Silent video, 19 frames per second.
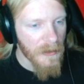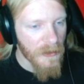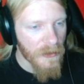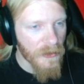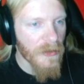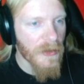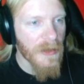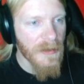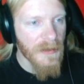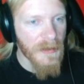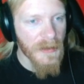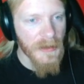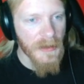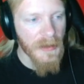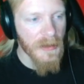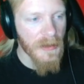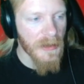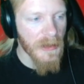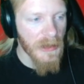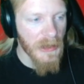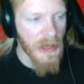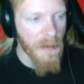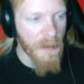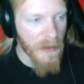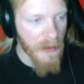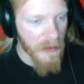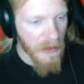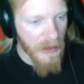trying to
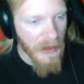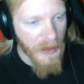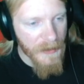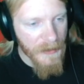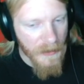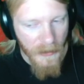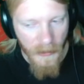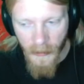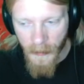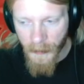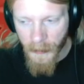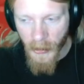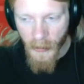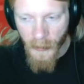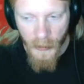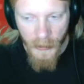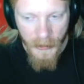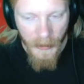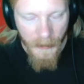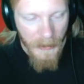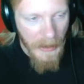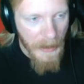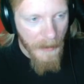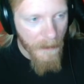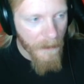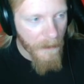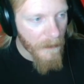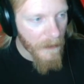keep it a classical Prague World Dom
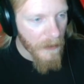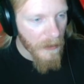game.